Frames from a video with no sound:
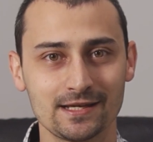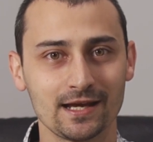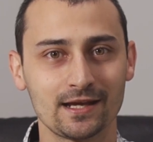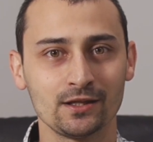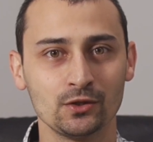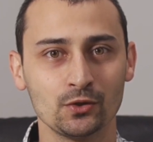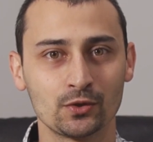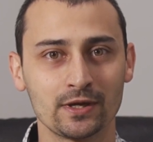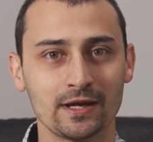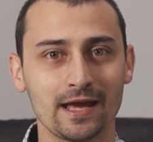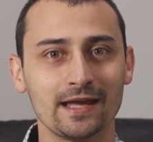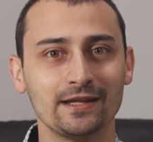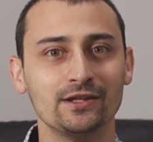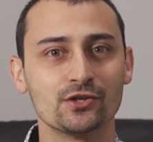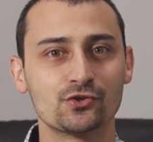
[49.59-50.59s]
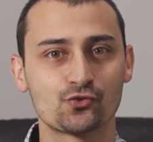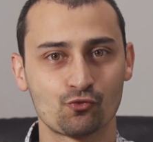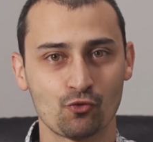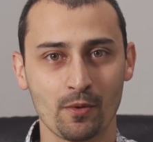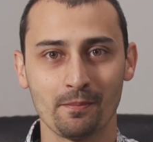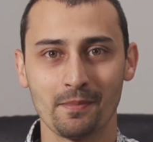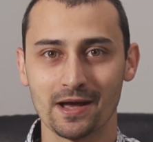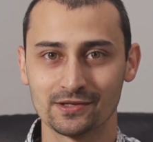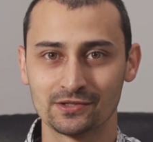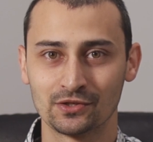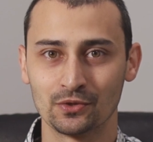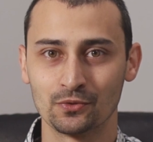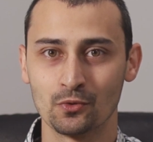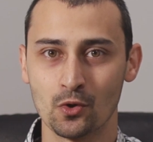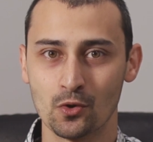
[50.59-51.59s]
take a look at the Scrum
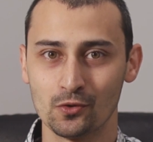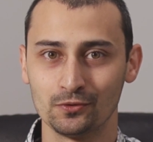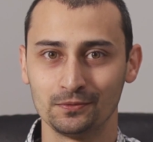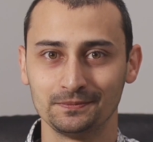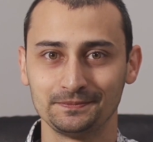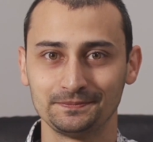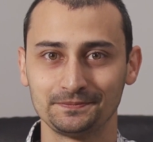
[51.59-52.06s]
Master role.